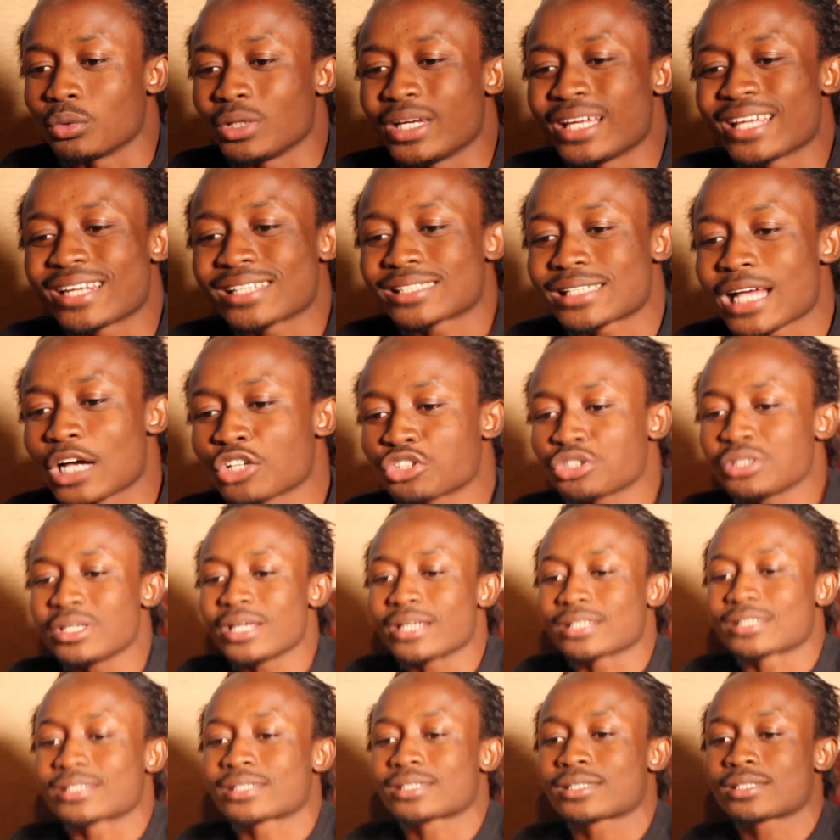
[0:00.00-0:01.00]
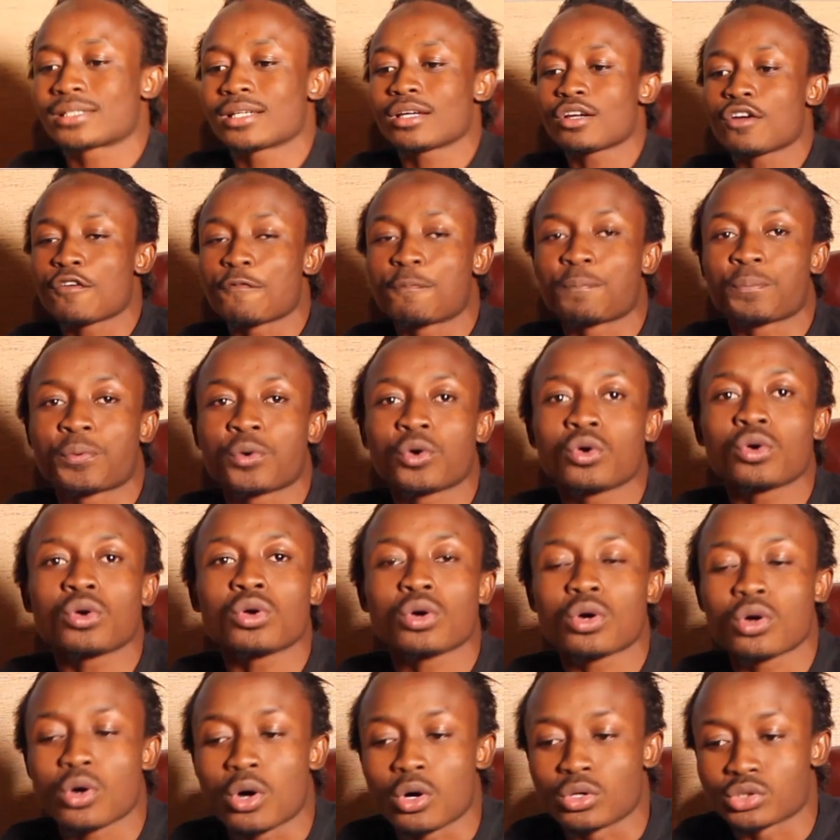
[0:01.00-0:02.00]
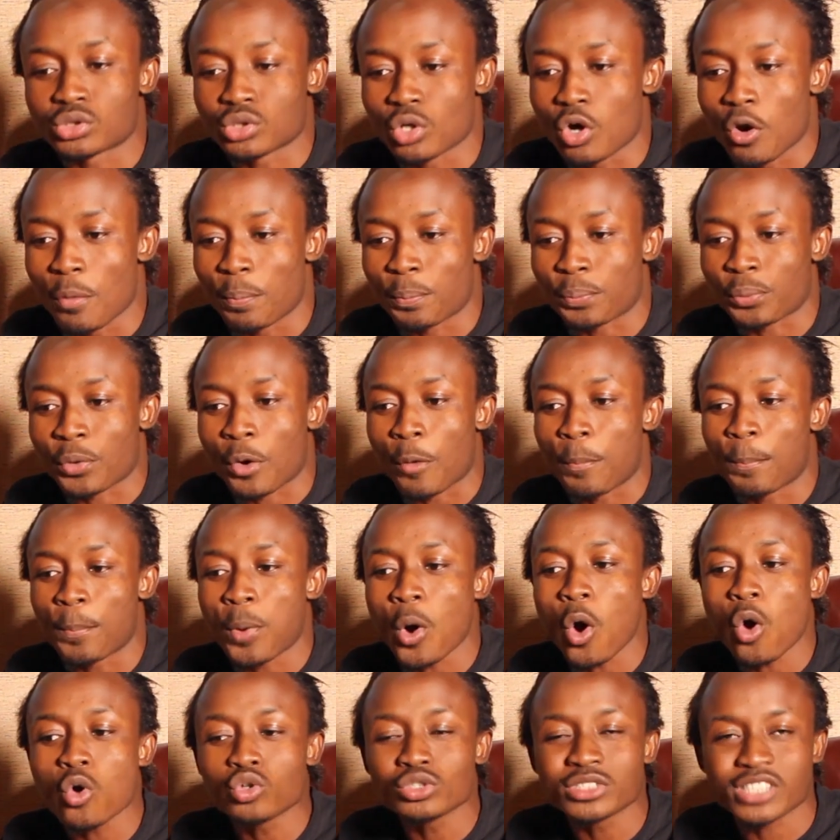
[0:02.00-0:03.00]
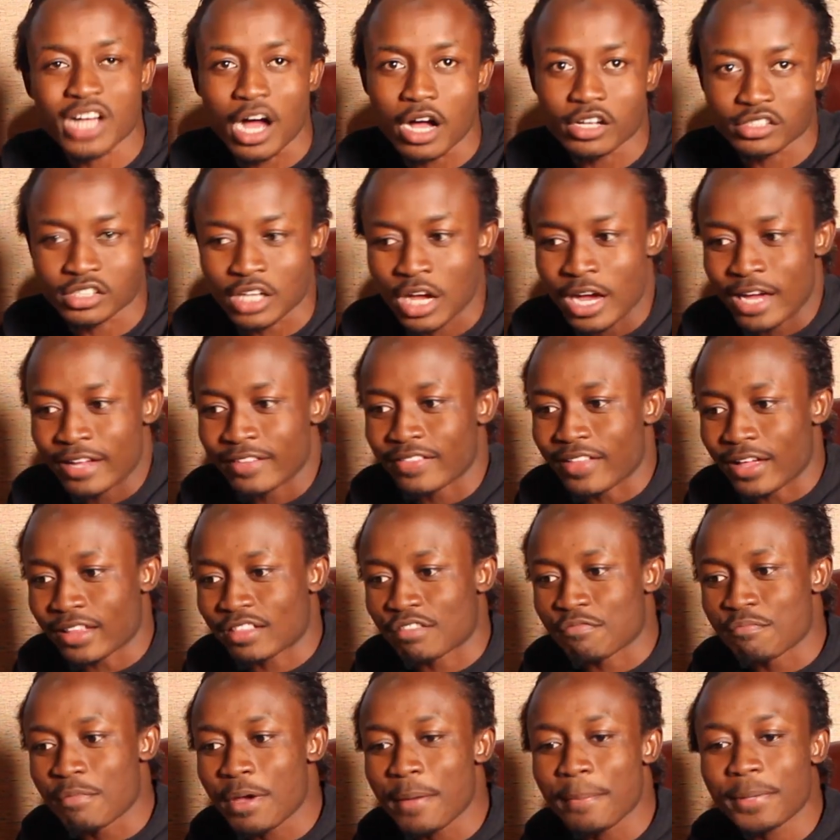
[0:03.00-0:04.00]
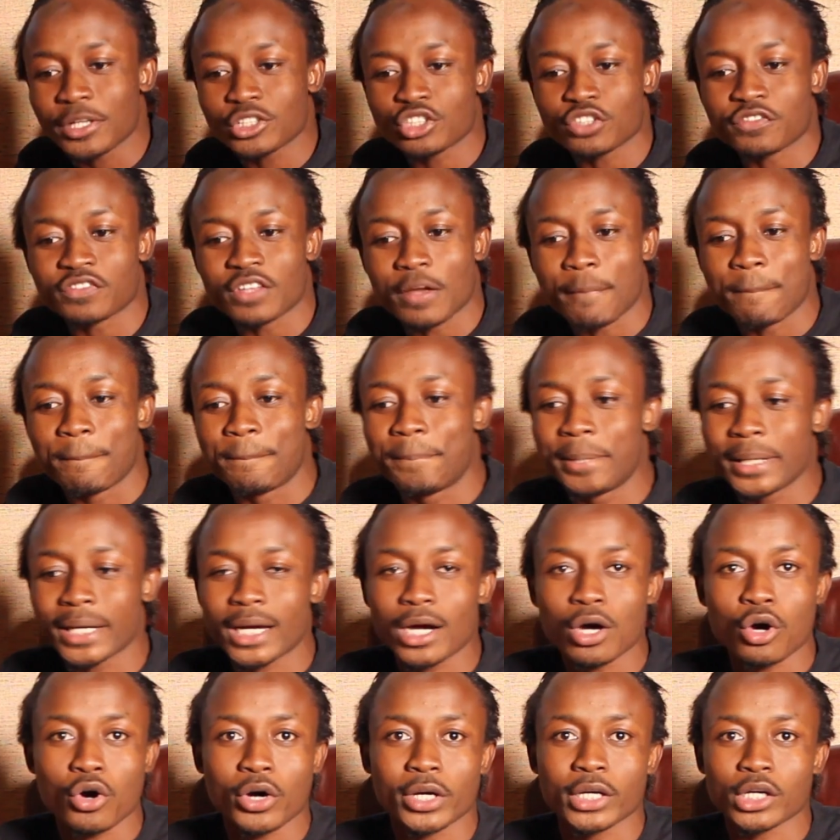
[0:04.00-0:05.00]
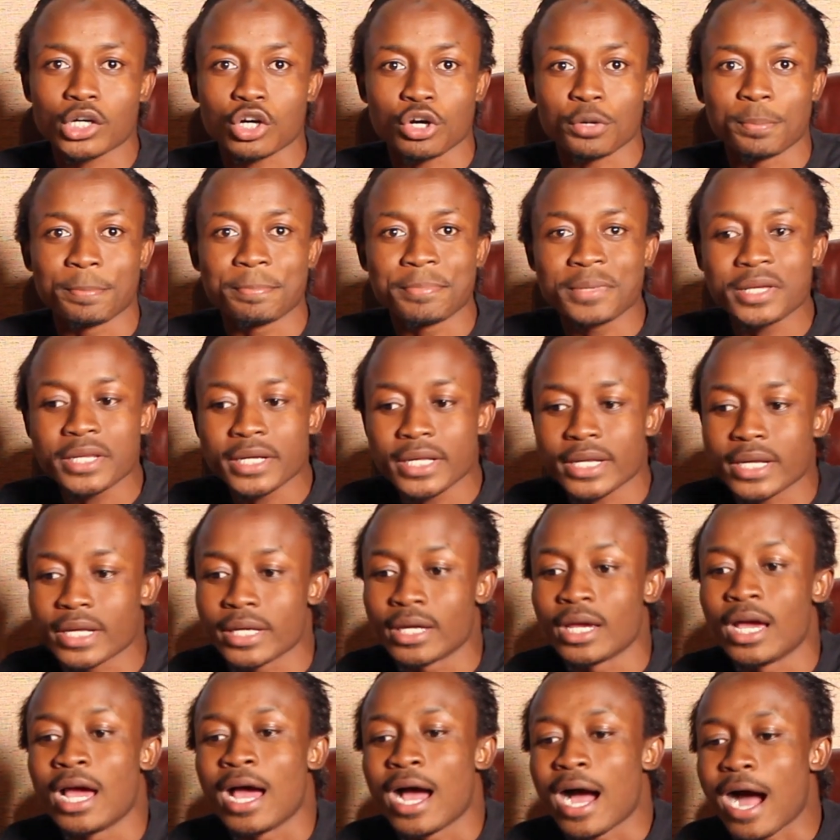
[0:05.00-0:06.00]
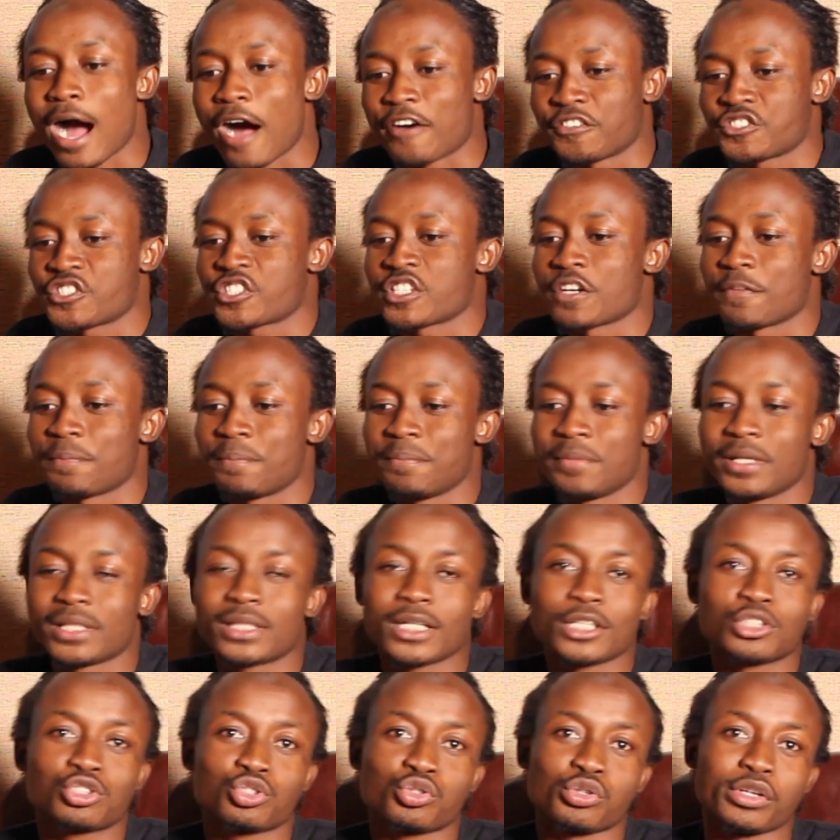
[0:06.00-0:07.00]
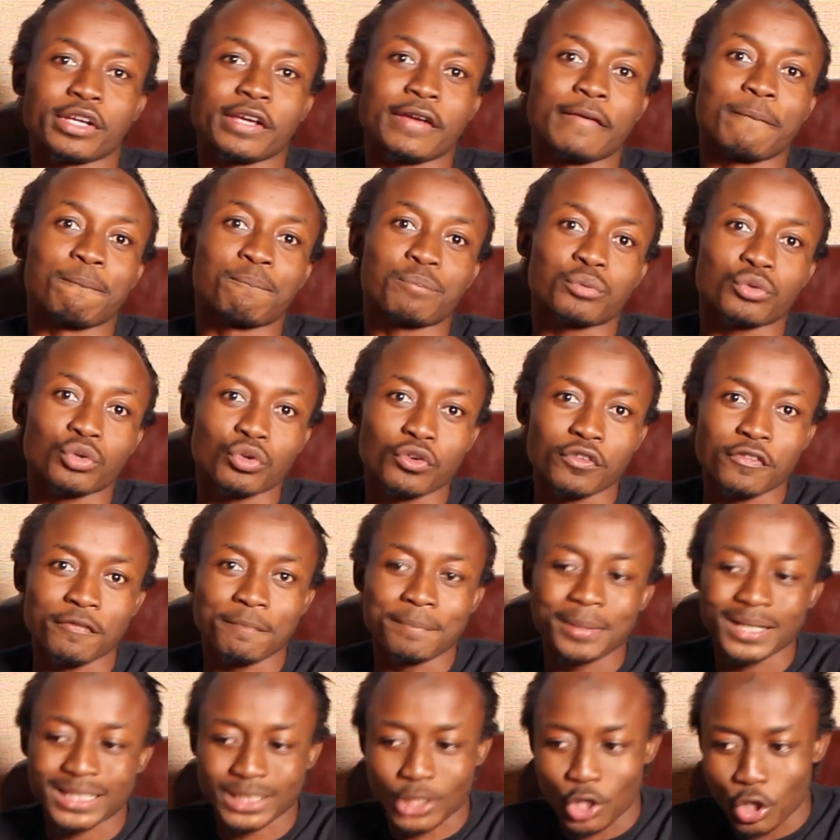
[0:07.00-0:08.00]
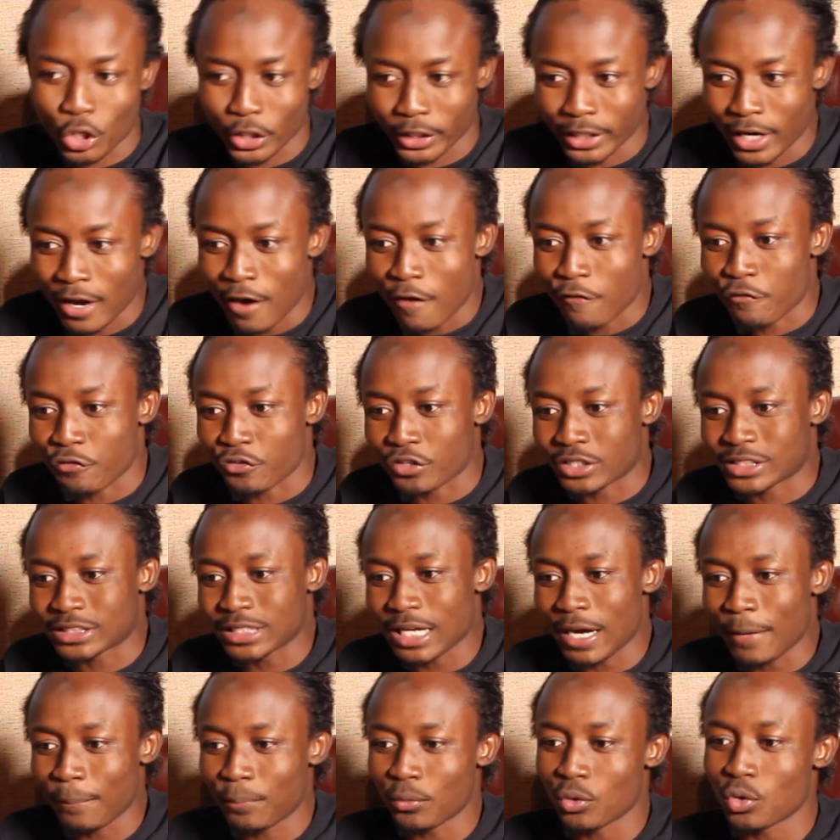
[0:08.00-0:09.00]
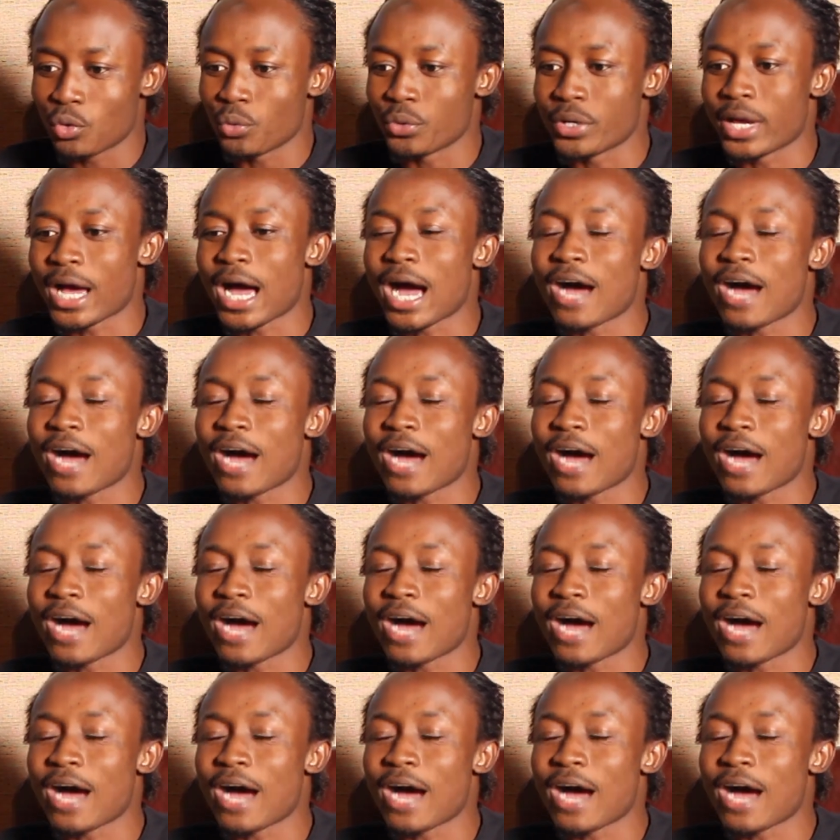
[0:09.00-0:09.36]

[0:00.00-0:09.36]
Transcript: it is actually a set of protocols or proposals that members of the Bitcoin community have submitted to improve Bitcoin. For example, we